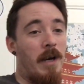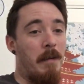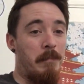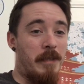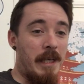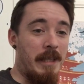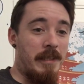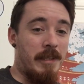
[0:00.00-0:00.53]

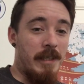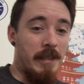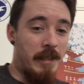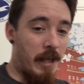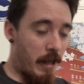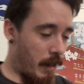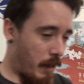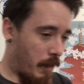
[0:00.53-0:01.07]
updated
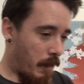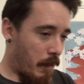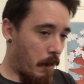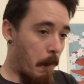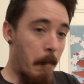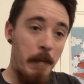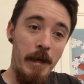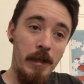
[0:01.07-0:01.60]

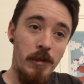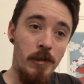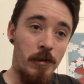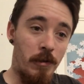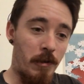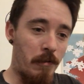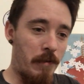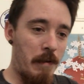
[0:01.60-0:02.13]

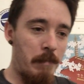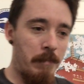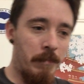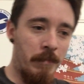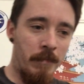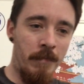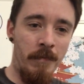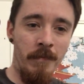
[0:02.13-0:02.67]
picture of him.
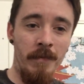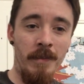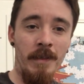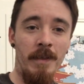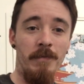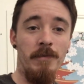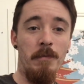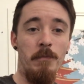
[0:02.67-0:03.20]

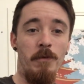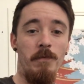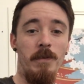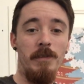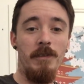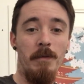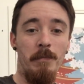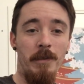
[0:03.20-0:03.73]
I'm going to move
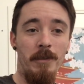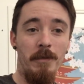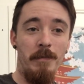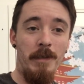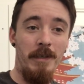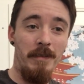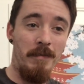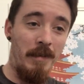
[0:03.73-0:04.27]
this up a little
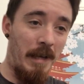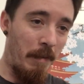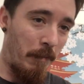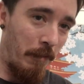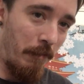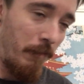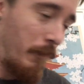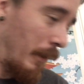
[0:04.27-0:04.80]
bit, the camera
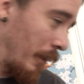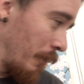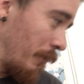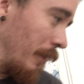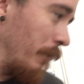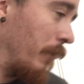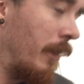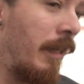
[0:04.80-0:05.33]
fell
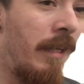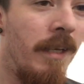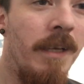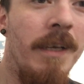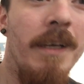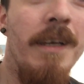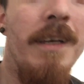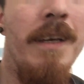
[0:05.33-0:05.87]
over.
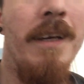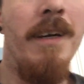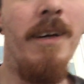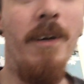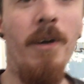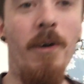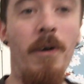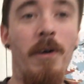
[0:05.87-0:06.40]

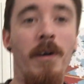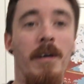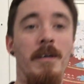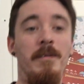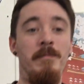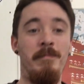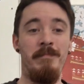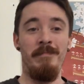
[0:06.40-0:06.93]
Oh,
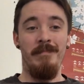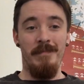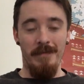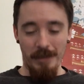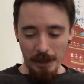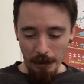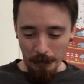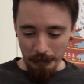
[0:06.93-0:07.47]

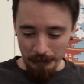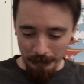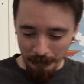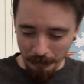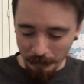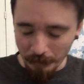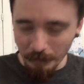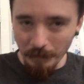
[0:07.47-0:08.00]
so,
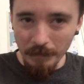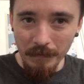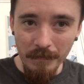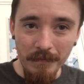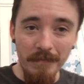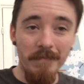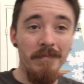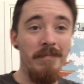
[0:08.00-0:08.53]

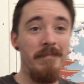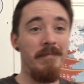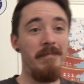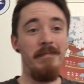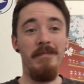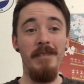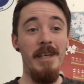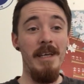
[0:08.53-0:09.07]

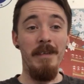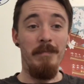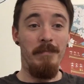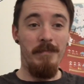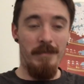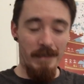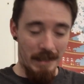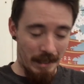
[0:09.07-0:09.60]
yeah,
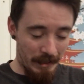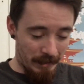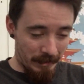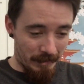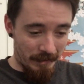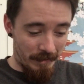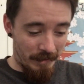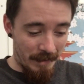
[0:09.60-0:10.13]

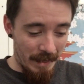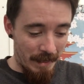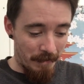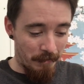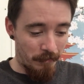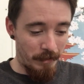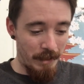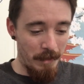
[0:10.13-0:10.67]
that's that
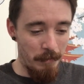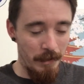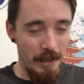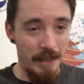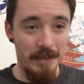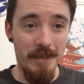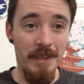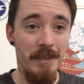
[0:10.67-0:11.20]
really with
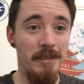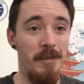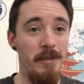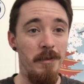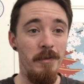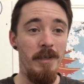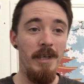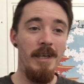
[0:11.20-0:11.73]
that
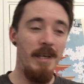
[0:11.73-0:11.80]
tattoo.